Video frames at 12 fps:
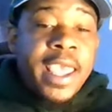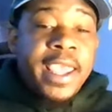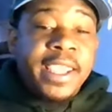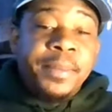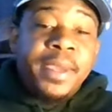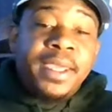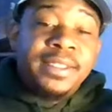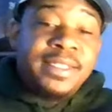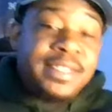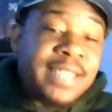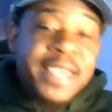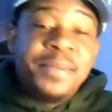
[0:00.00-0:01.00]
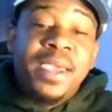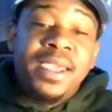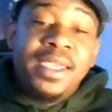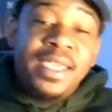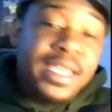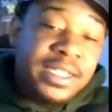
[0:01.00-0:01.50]
Hey man, say
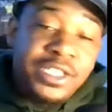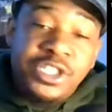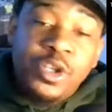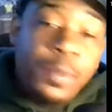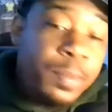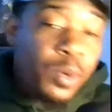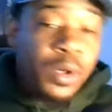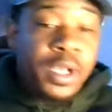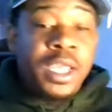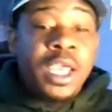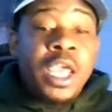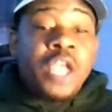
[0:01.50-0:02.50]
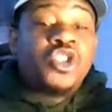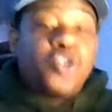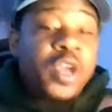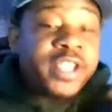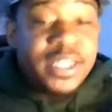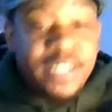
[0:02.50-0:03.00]
man, it's your boy
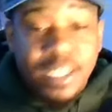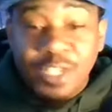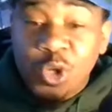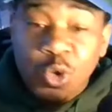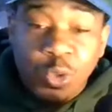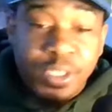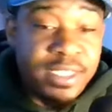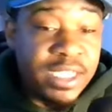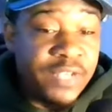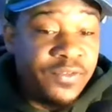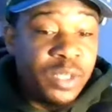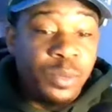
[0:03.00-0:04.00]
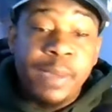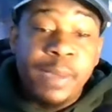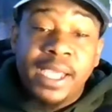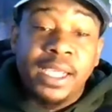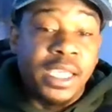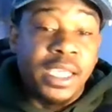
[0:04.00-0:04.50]
Trey 600 Quentin TV. We're
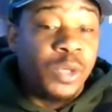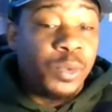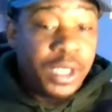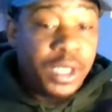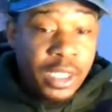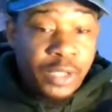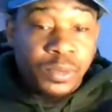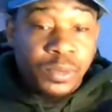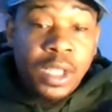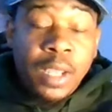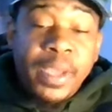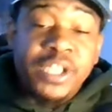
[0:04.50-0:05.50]
back again with another one.